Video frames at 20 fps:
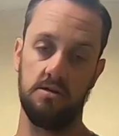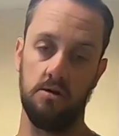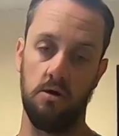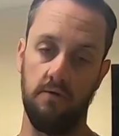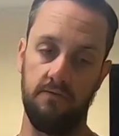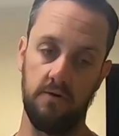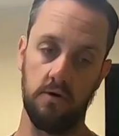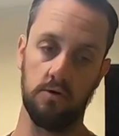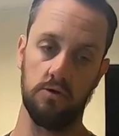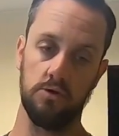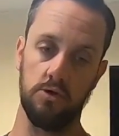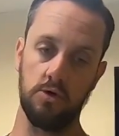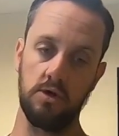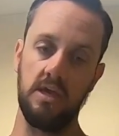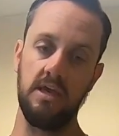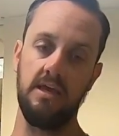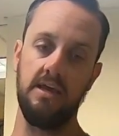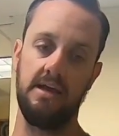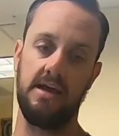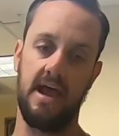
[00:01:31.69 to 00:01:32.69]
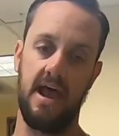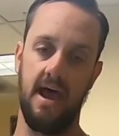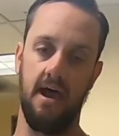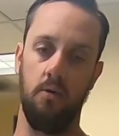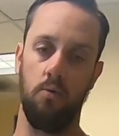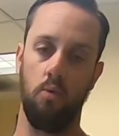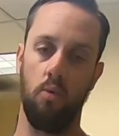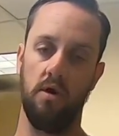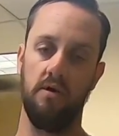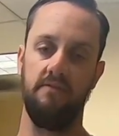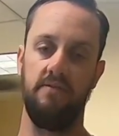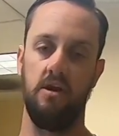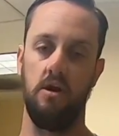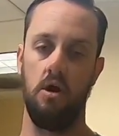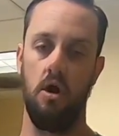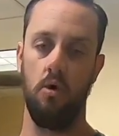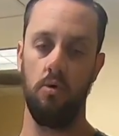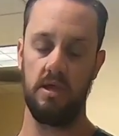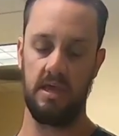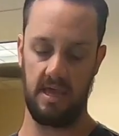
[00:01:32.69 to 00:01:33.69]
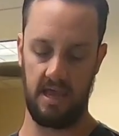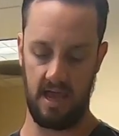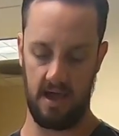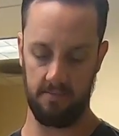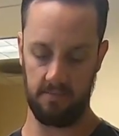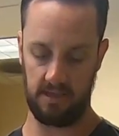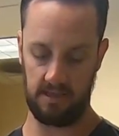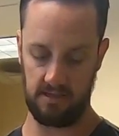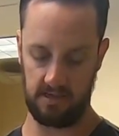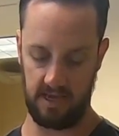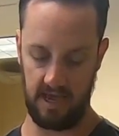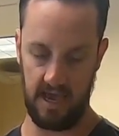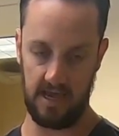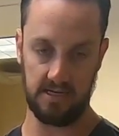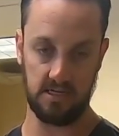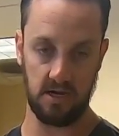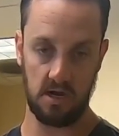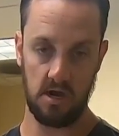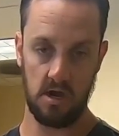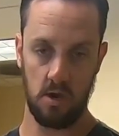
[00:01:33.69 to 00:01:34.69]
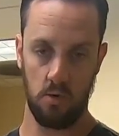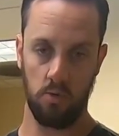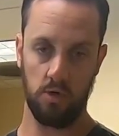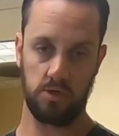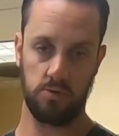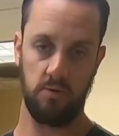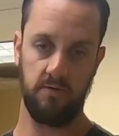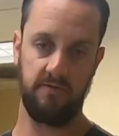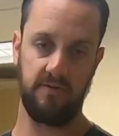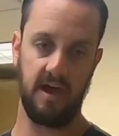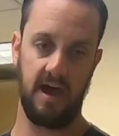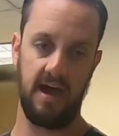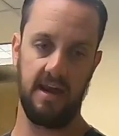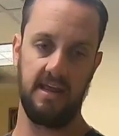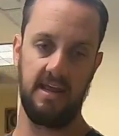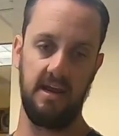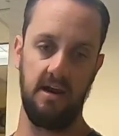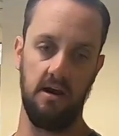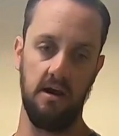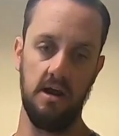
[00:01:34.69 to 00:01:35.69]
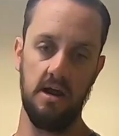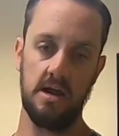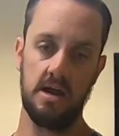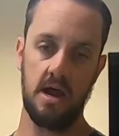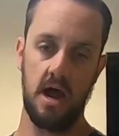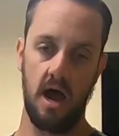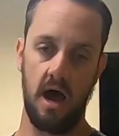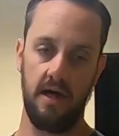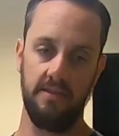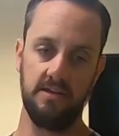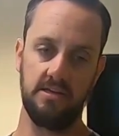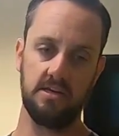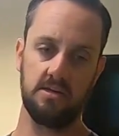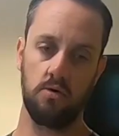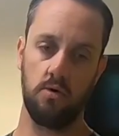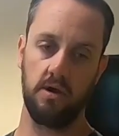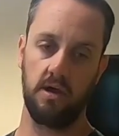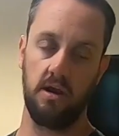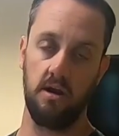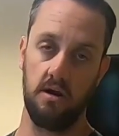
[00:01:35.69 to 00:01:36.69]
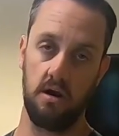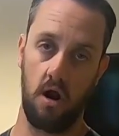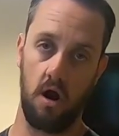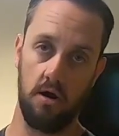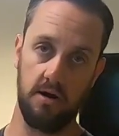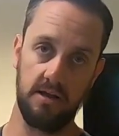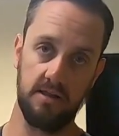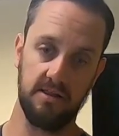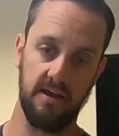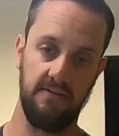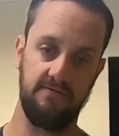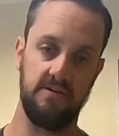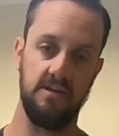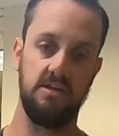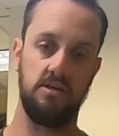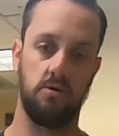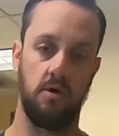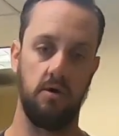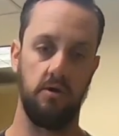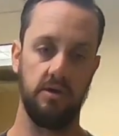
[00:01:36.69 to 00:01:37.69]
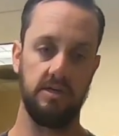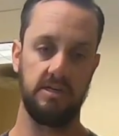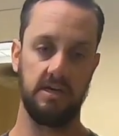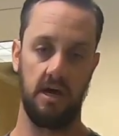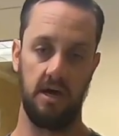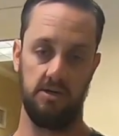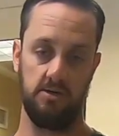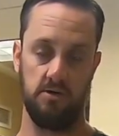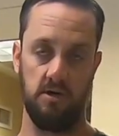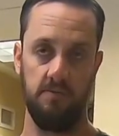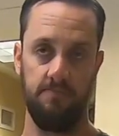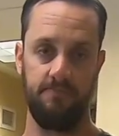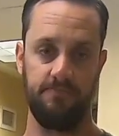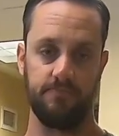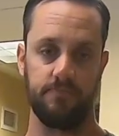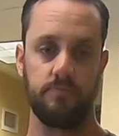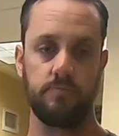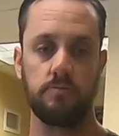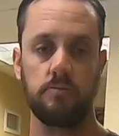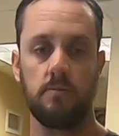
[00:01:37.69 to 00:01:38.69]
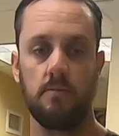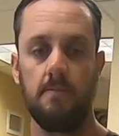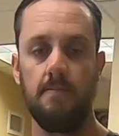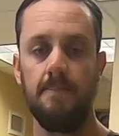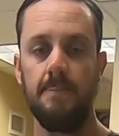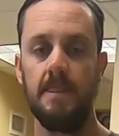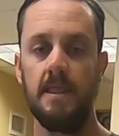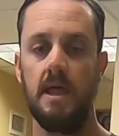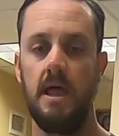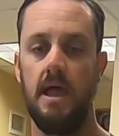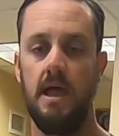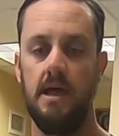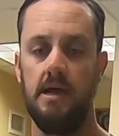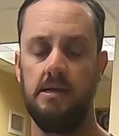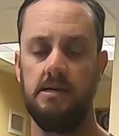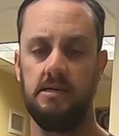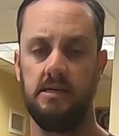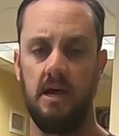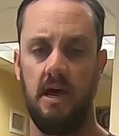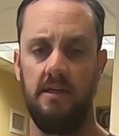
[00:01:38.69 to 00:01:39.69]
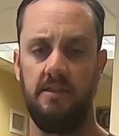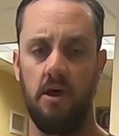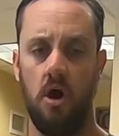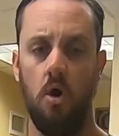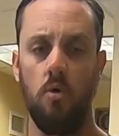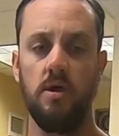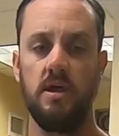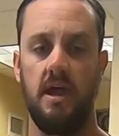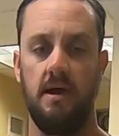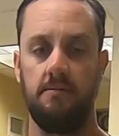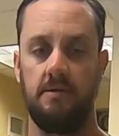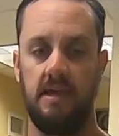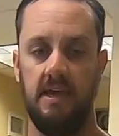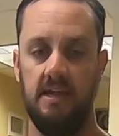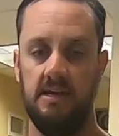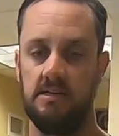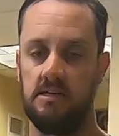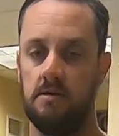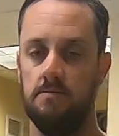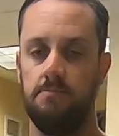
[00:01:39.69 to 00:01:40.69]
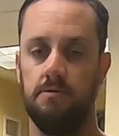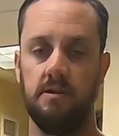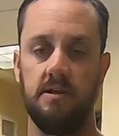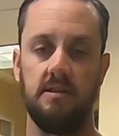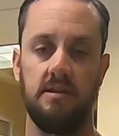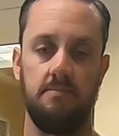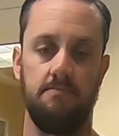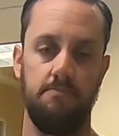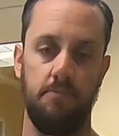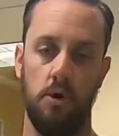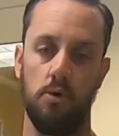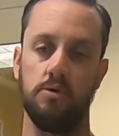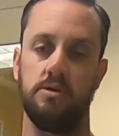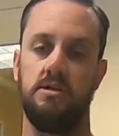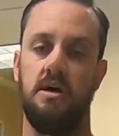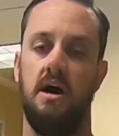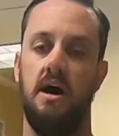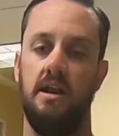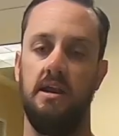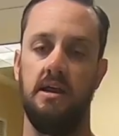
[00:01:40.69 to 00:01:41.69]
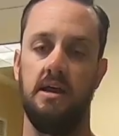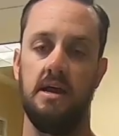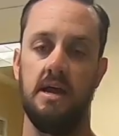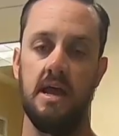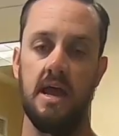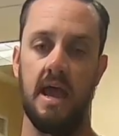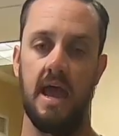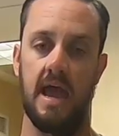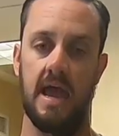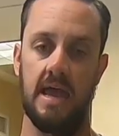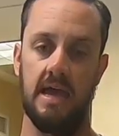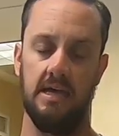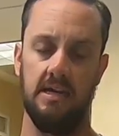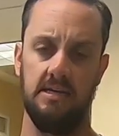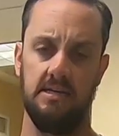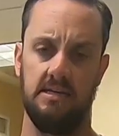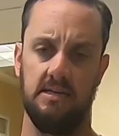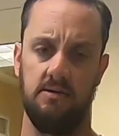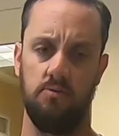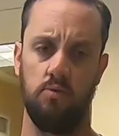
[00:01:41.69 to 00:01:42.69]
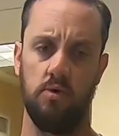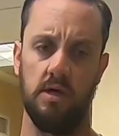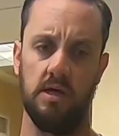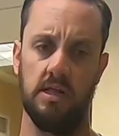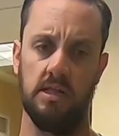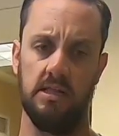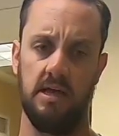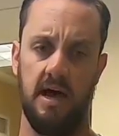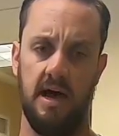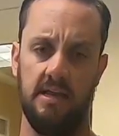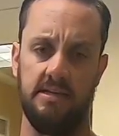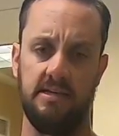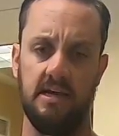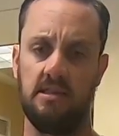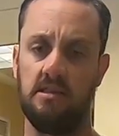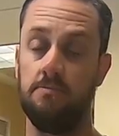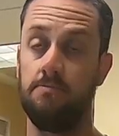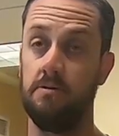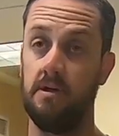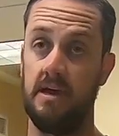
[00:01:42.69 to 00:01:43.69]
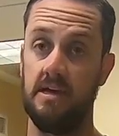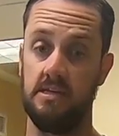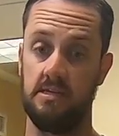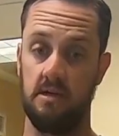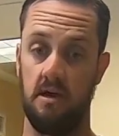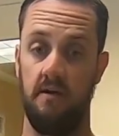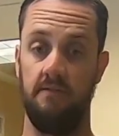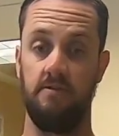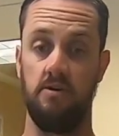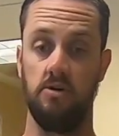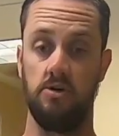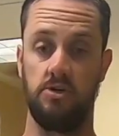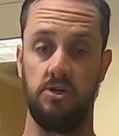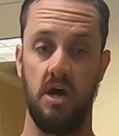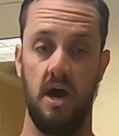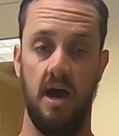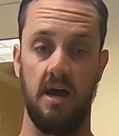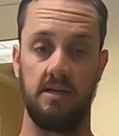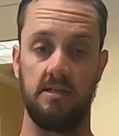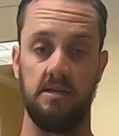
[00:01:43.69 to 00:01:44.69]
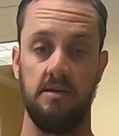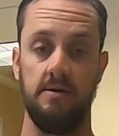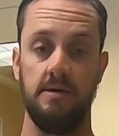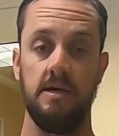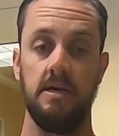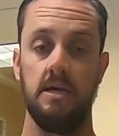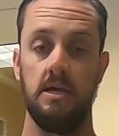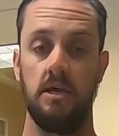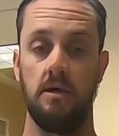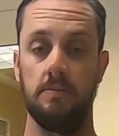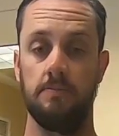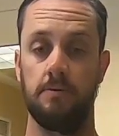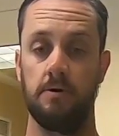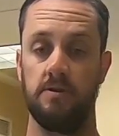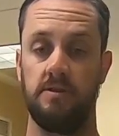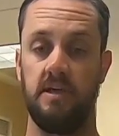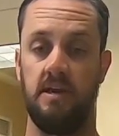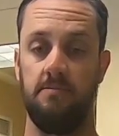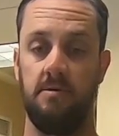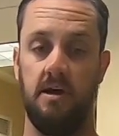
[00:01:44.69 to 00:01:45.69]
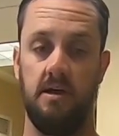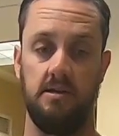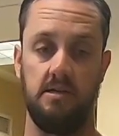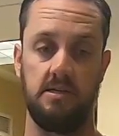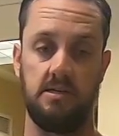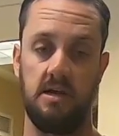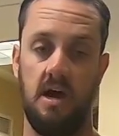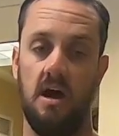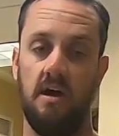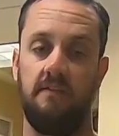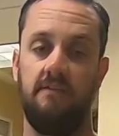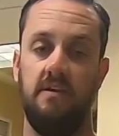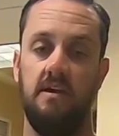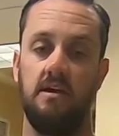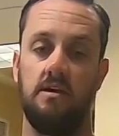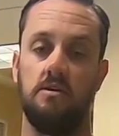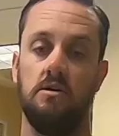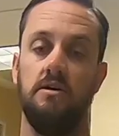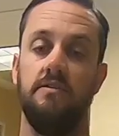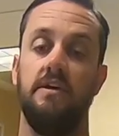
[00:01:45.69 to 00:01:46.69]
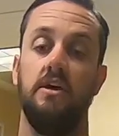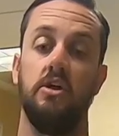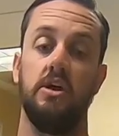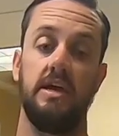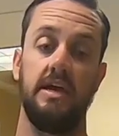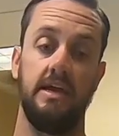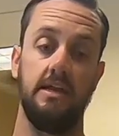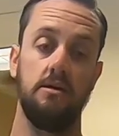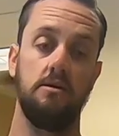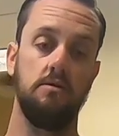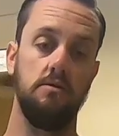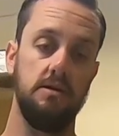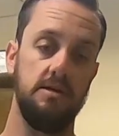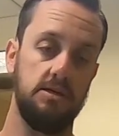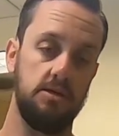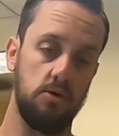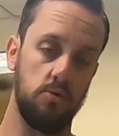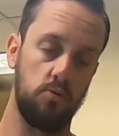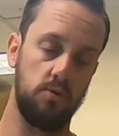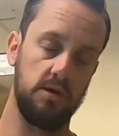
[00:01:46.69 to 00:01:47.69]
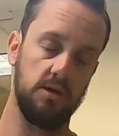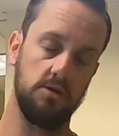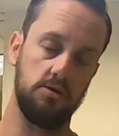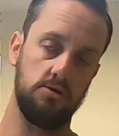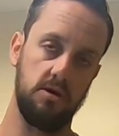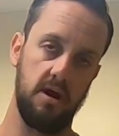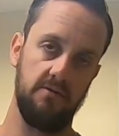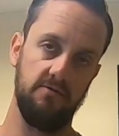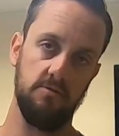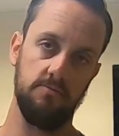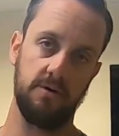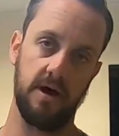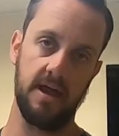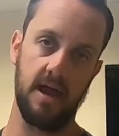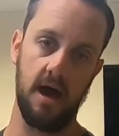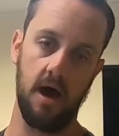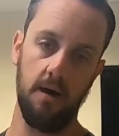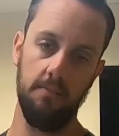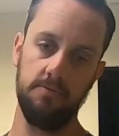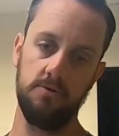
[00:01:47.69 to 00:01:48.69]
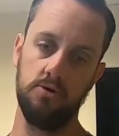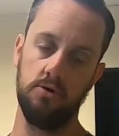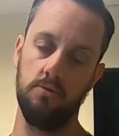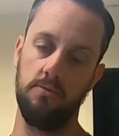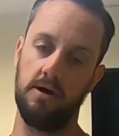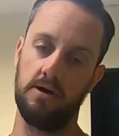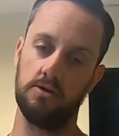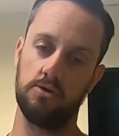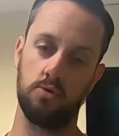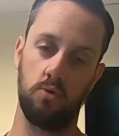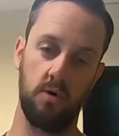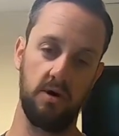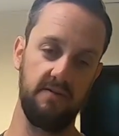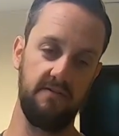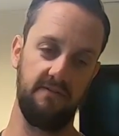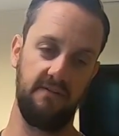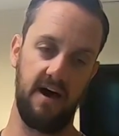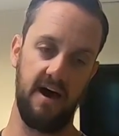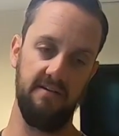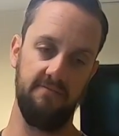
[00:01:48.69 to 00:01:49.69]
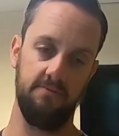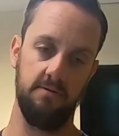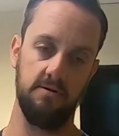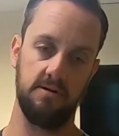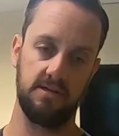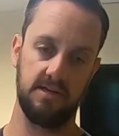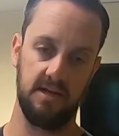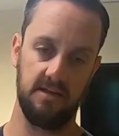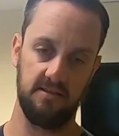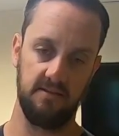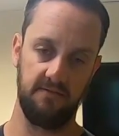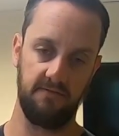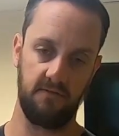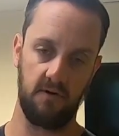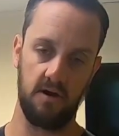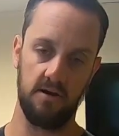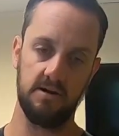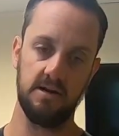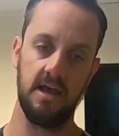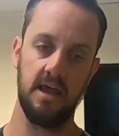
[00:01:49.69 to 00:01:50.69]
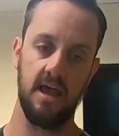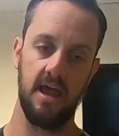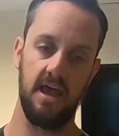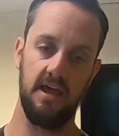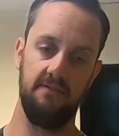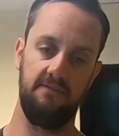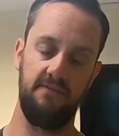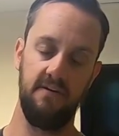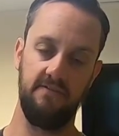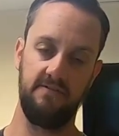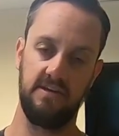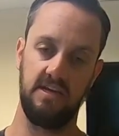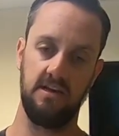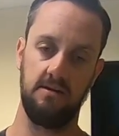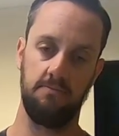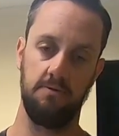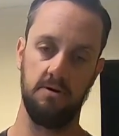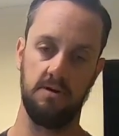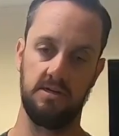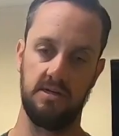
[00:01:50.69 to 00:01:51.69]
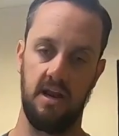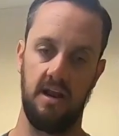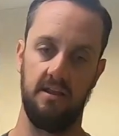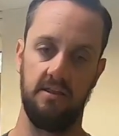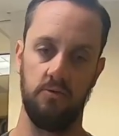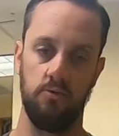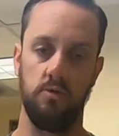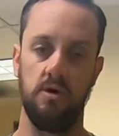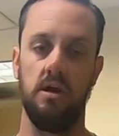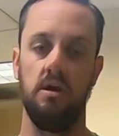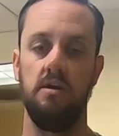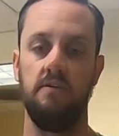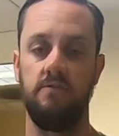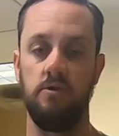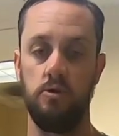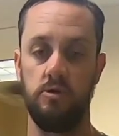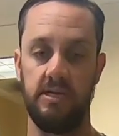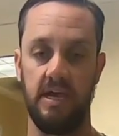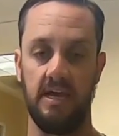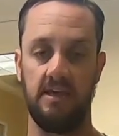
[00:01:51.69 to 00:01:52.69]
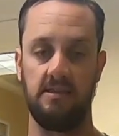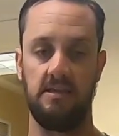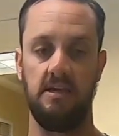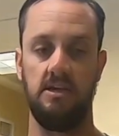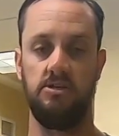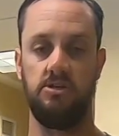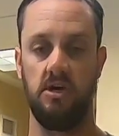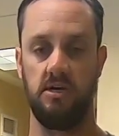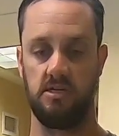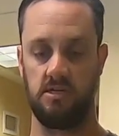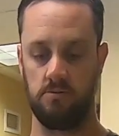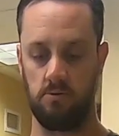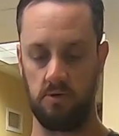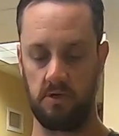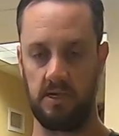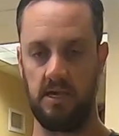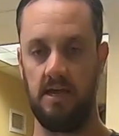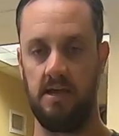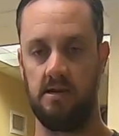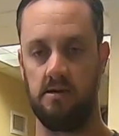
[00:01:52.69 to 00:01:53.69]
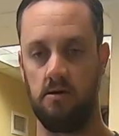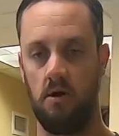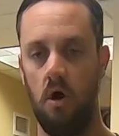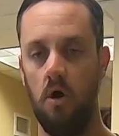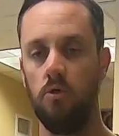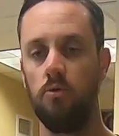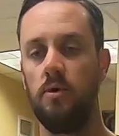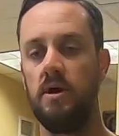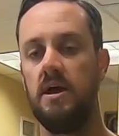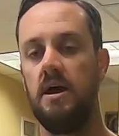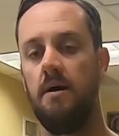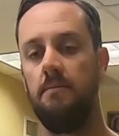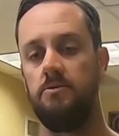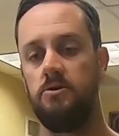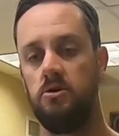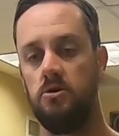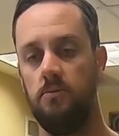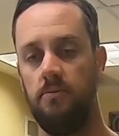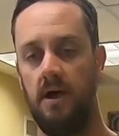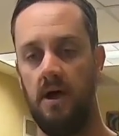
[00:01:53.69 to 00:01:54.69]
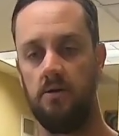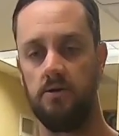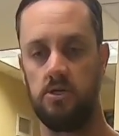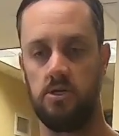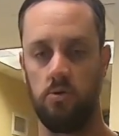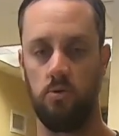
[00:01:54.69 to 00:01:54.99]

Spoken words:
So if you're looking at one of their OEM kits, which we've got here, this is going on an already lifted Toyota Tundra. And the OEM kit is completely bolt-on and will take the place of your shocks. You can put them on a stock vehicle and they'll increase your wheel travel by up to about 25% in the front and 15% in the rear if you take the adjustable kit all the way up to about